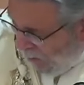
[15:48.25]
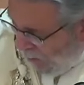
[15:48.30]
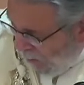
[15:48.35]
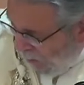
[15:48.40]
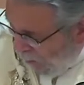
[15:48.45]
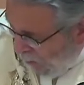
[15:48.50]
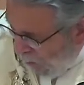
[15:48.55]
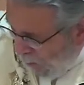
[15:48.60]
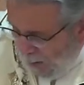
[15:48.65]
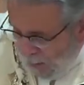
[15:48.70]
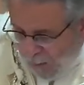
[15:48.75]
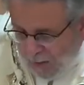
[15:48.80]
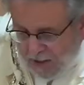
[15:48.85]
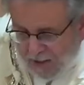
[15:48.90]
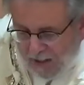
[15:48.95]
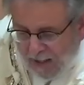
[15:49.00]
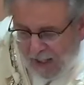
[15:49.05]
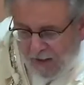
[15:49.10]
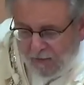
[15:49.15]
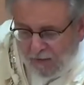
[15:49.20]
When we
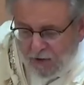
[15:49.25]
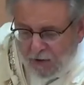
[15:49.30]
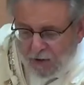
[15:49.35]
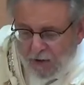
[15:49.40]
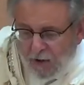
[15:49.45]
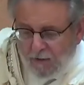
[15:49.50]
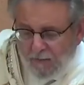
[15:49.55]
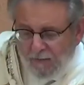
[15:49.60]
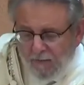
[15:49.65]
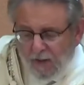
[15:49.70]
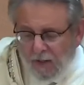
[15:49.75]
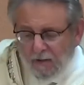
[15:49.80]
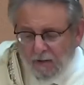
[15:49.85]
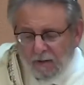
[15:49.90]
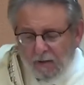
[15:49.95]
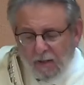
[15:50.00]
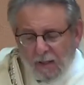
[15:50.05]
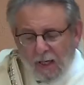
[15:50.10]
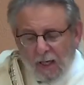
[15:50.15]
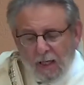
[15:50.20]
sound the shofar
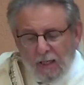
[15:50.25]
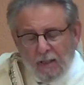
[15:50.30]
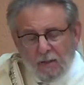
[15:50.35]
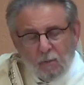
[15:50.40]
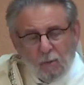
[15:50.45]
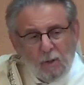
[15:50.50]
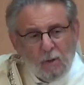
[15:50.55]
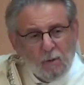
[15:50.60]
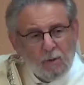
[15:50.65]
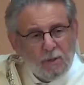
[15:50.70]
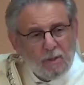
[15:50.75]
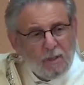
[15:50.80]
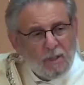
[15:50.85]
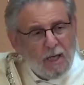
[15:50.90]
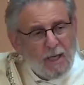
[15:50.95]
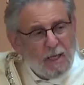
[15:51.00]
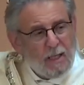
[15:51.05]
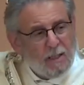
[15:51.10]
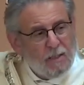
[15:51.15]
tonight, we will say,